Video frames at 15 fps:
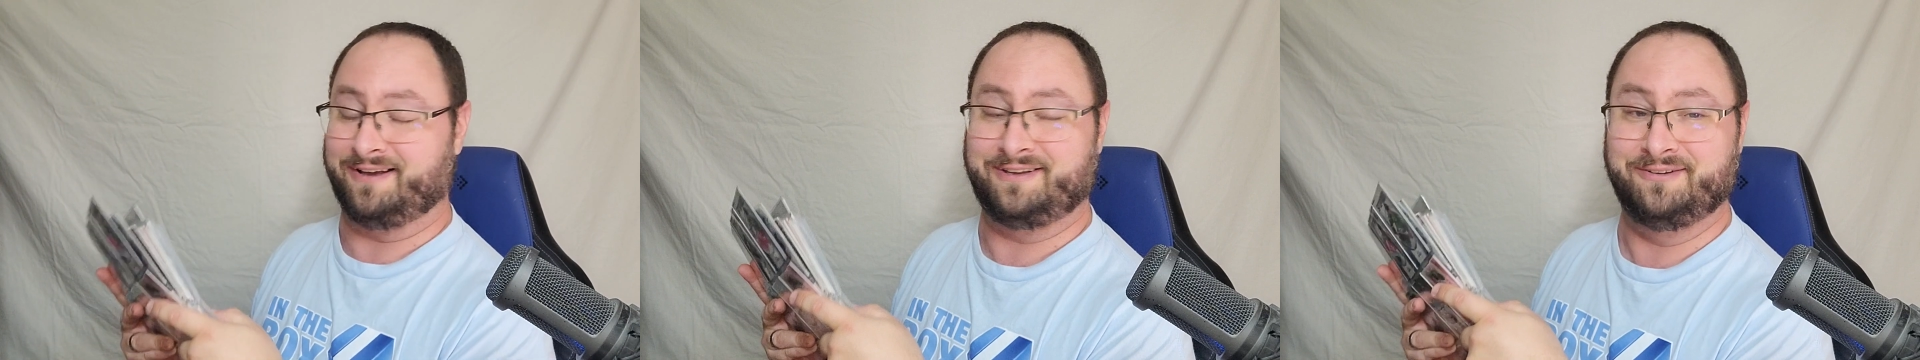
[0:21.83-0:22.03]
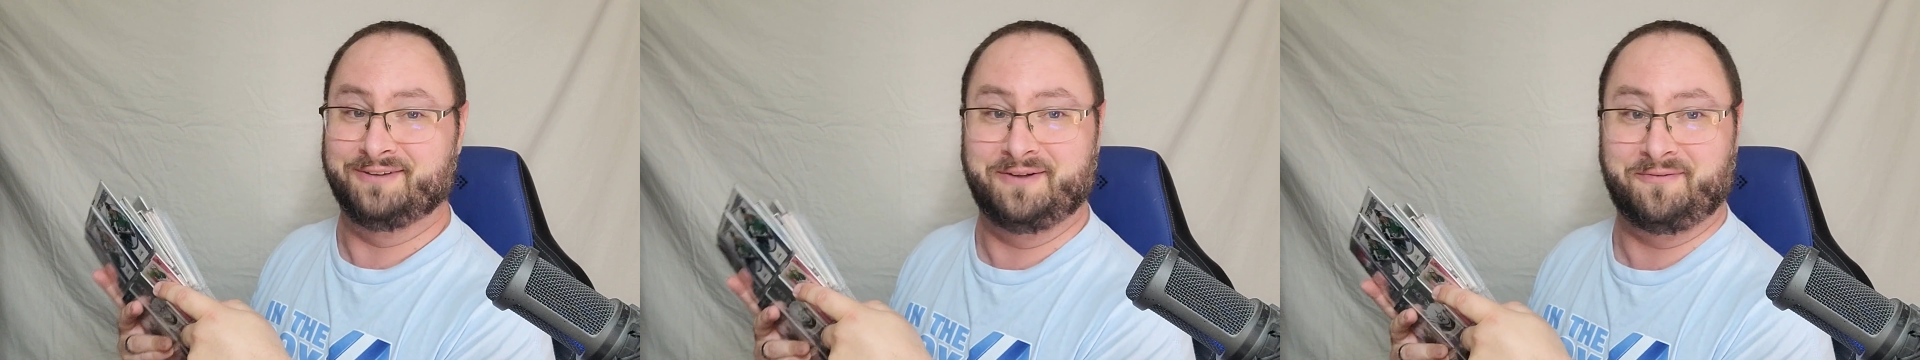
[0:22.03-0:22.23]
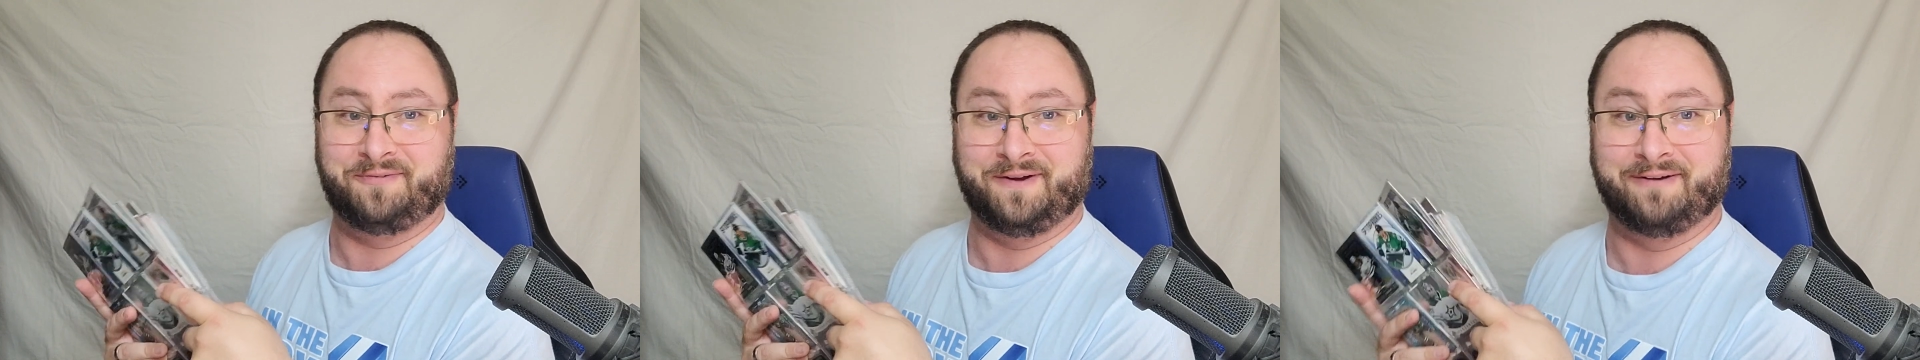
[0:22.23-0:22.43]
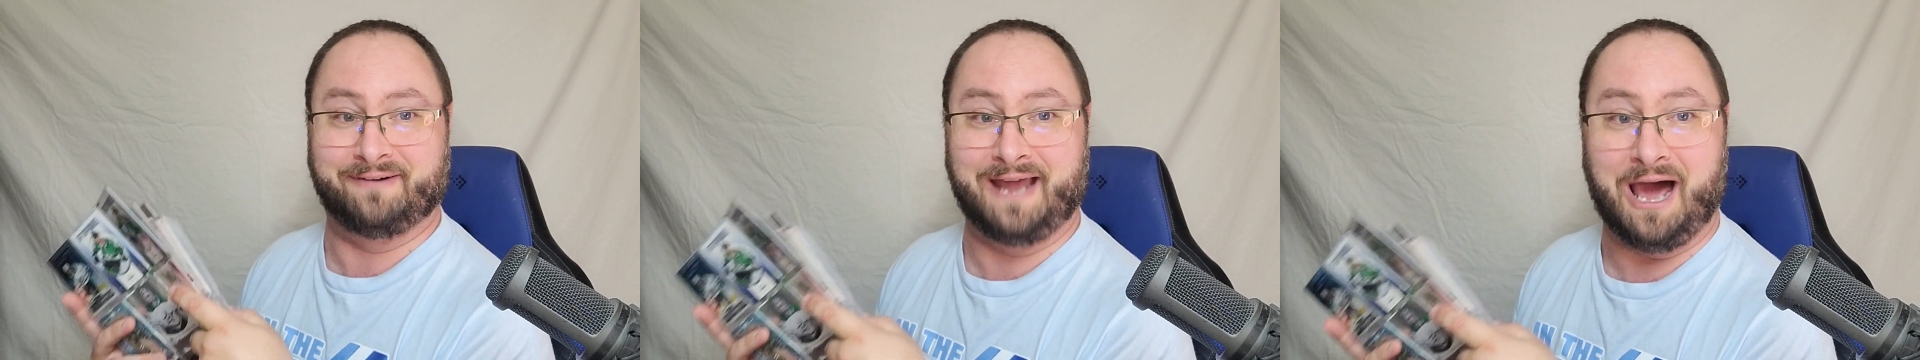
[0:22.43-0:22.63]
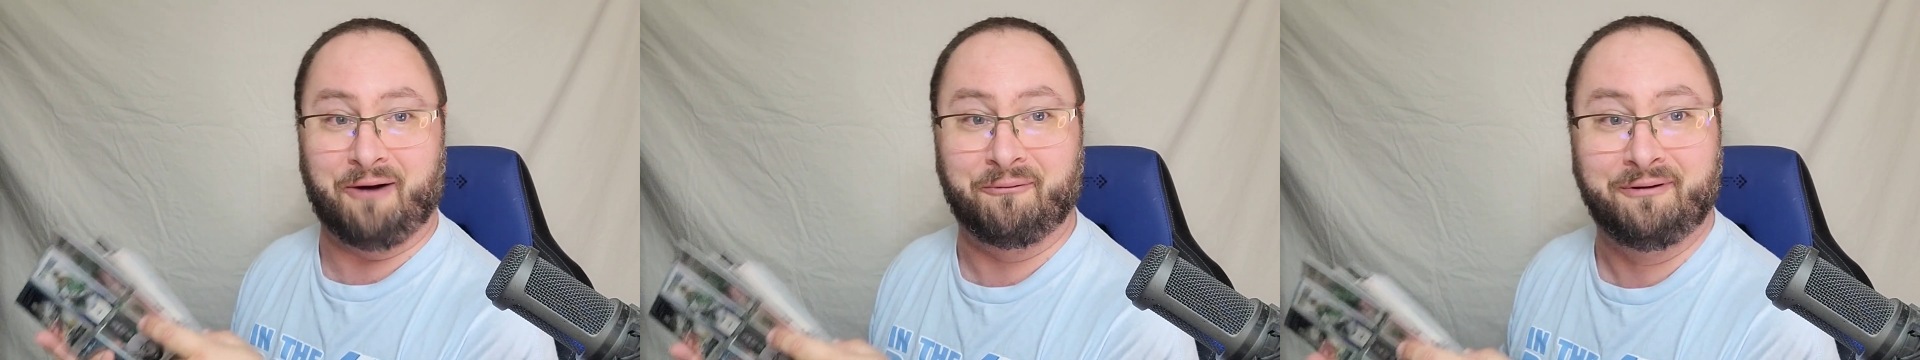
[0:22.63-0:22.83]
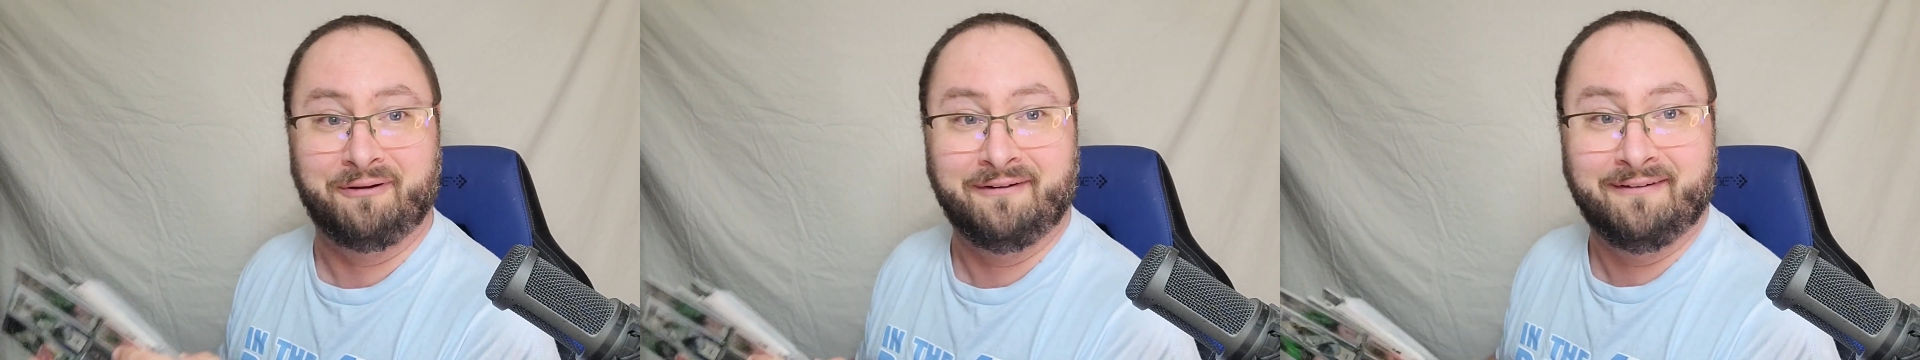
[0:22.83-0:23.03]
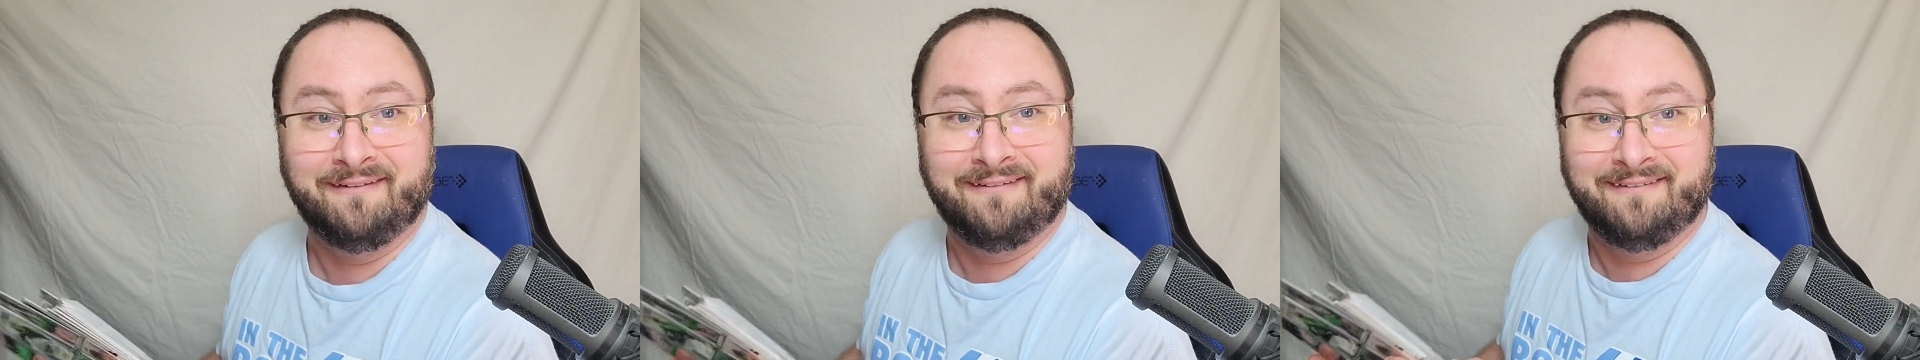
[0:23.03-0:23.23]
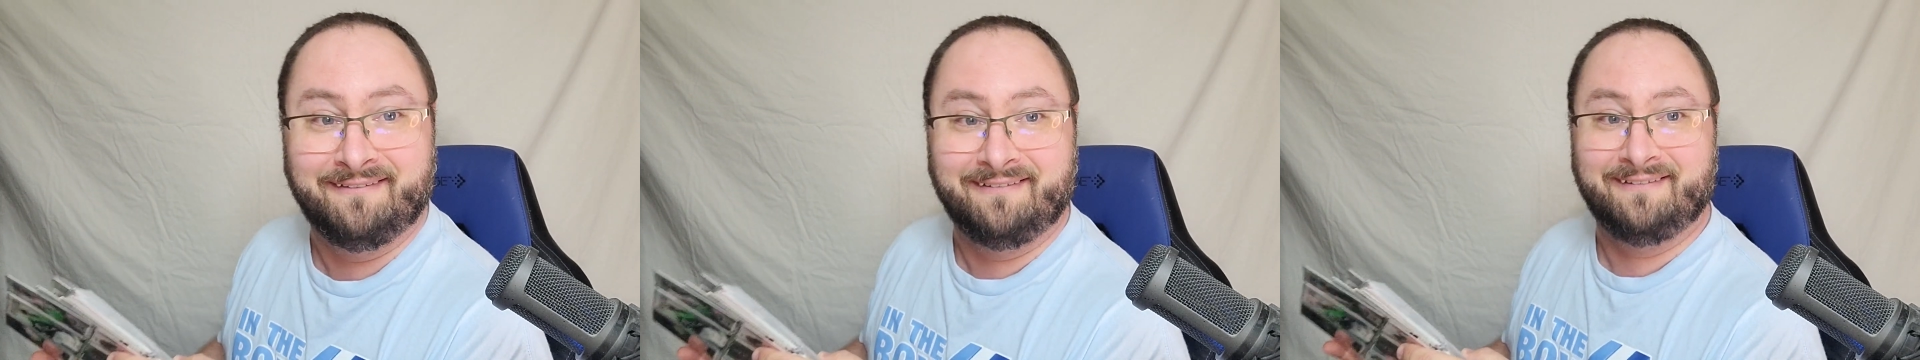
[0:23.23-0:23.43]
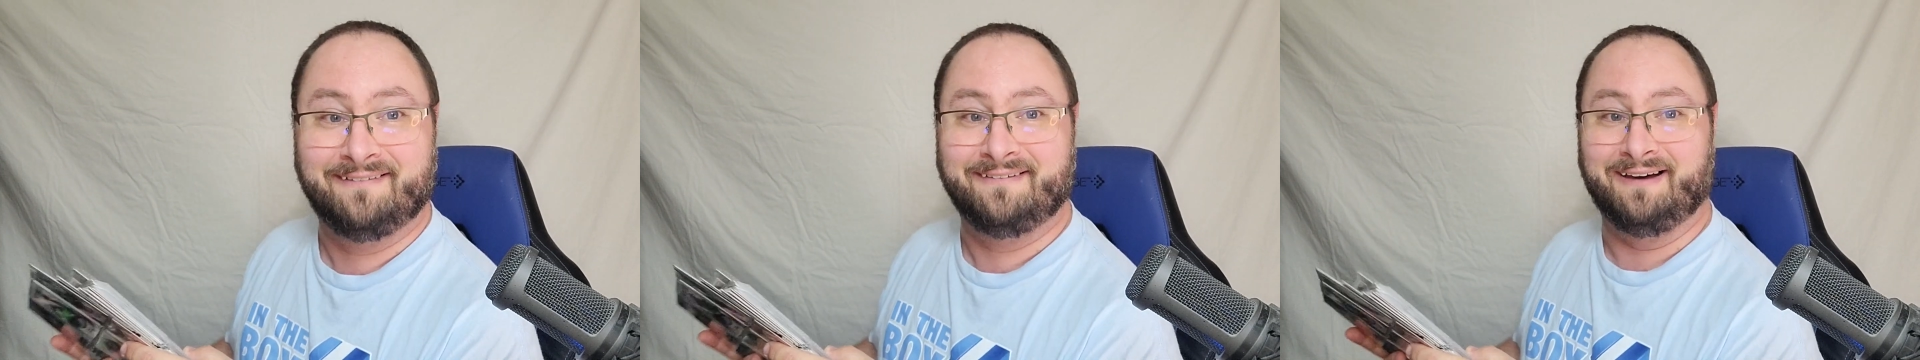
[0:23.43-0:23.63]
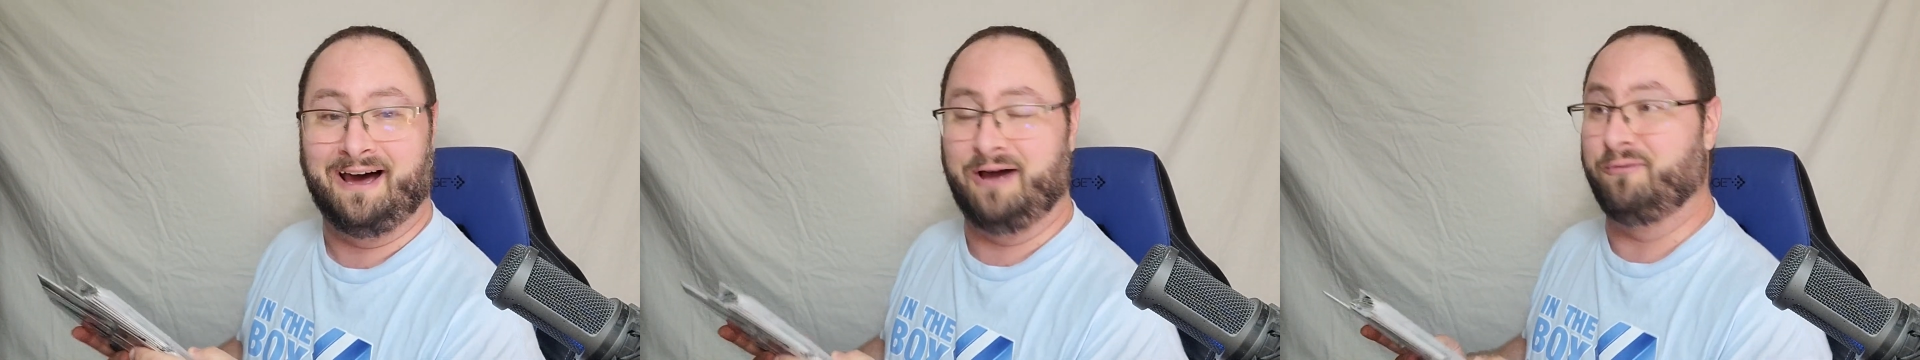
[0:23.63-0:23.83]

You'll never figure it out. I